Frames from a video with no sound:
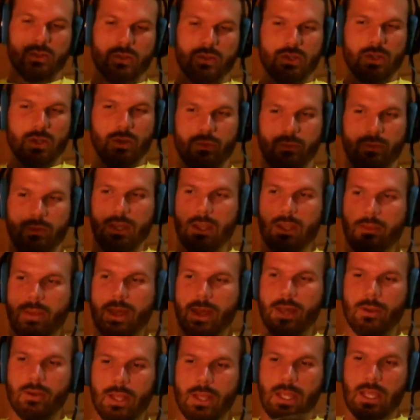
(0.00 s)
So think
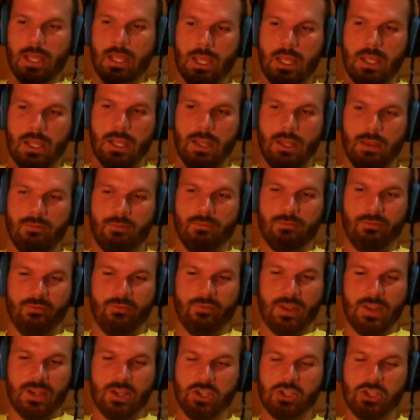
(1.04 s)
about a
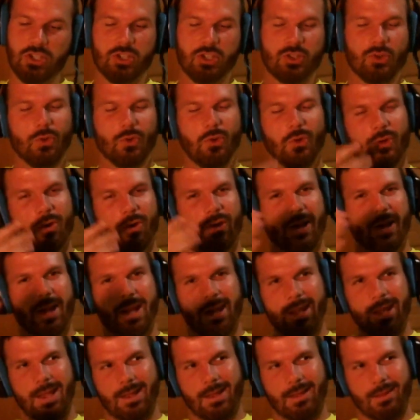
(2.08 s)
fish or
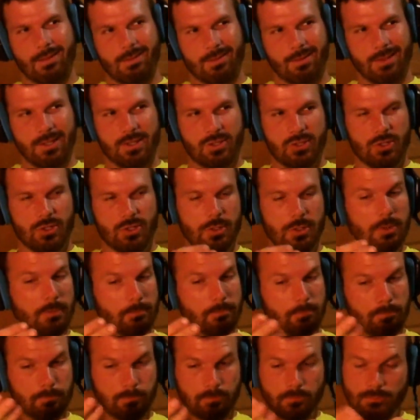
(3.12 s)
a lizard,
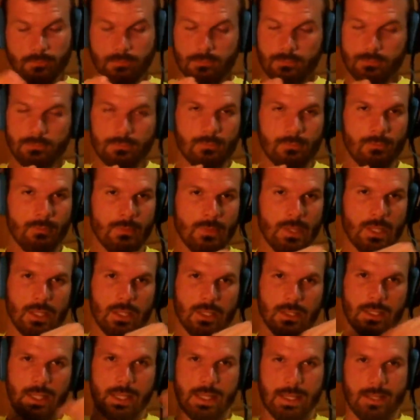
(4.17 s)

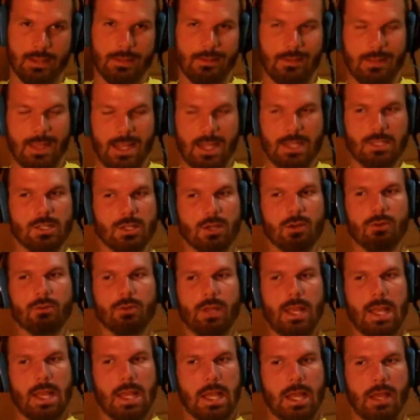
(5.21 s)
like they
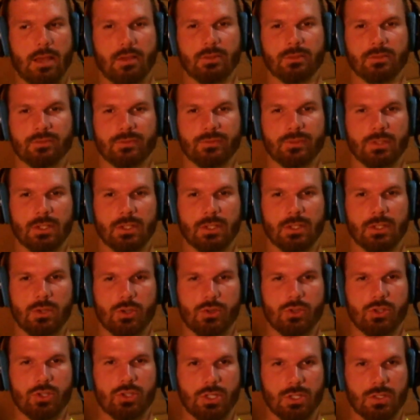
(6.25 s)
don't have
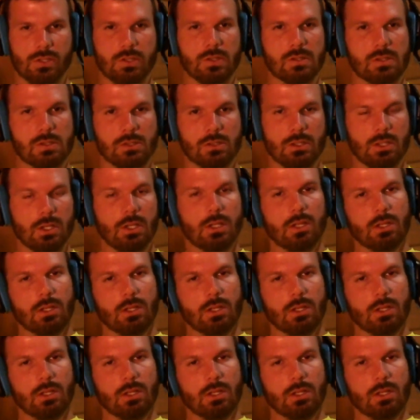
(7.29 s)
emotions.